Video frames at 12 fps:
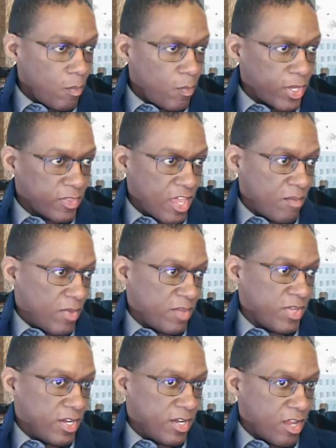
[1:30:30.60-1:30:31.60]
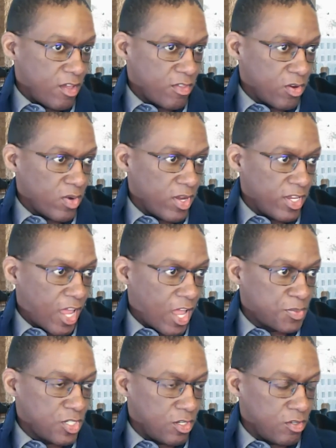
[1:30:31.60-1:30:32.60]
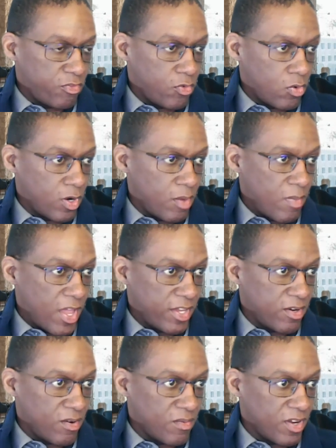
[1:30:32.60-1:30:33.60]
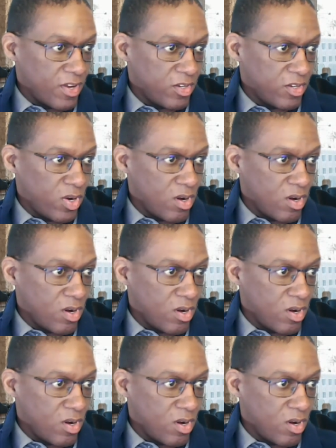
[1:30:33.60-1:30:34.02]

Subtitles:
But that might be another great option for a minor, right?